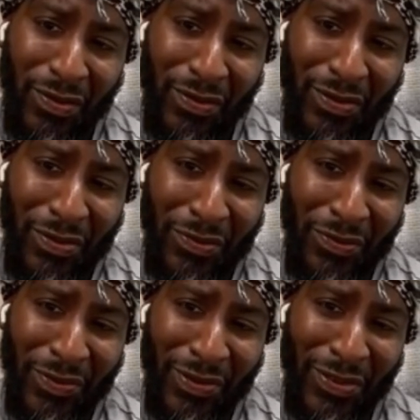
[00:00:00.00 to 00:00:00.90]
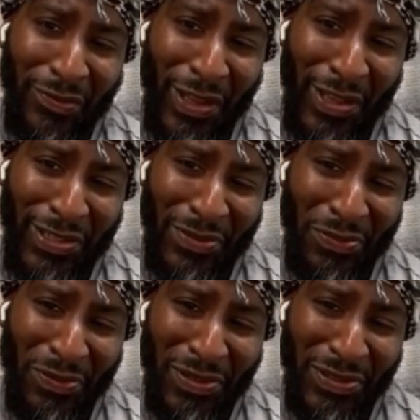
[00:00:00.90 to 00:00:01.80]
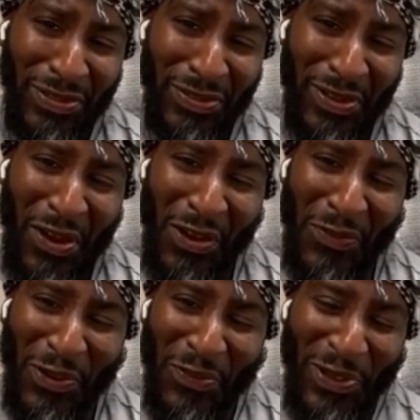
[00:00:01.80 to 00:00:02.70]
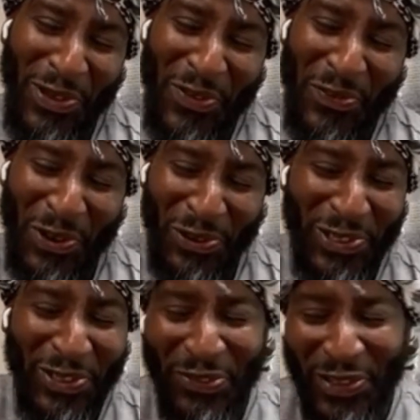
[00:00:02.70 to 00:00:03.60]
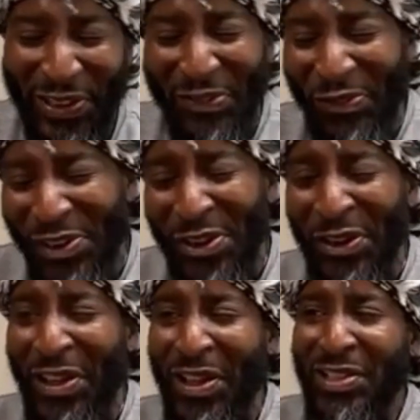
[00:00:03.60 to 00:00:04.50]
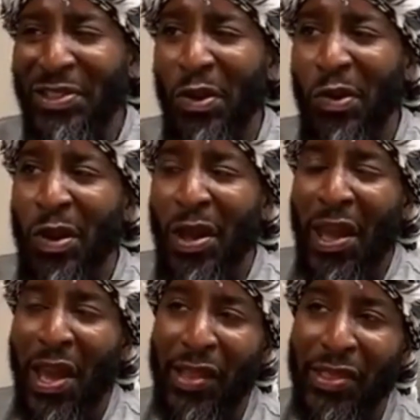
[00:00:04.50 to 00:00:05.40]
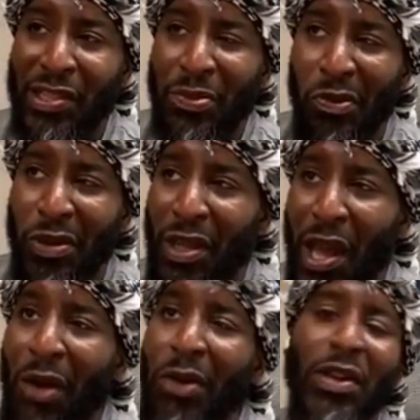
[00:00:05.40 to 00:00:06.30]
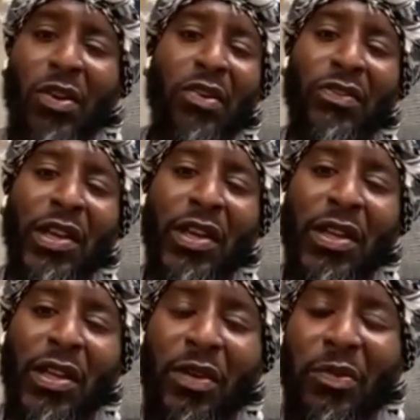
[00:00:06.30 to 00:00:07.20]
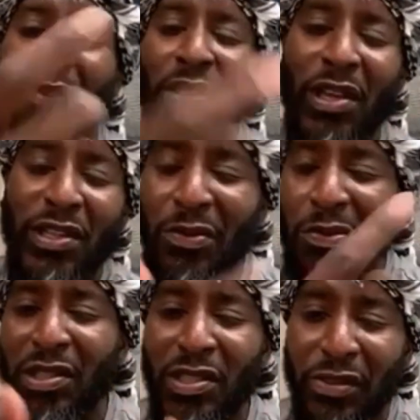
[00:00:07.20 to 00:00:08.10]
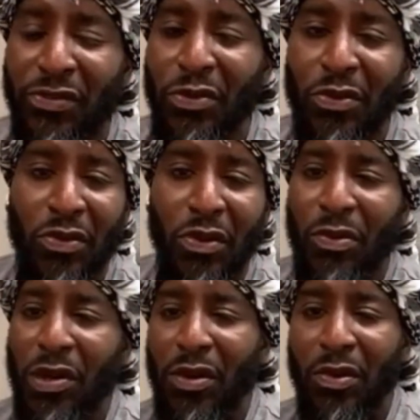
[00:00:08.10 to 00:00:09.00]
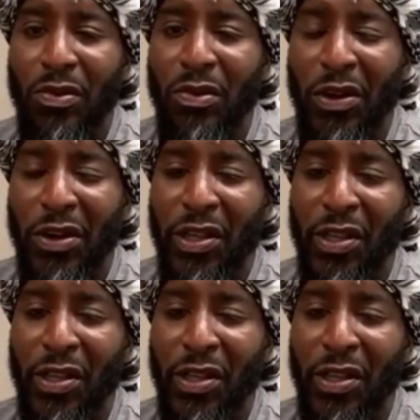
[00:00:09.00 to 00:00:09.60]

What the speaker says: You know, vans, there's an automobile approaching the rear. So at this point, I don't even know if the communication was sent through or well, who heard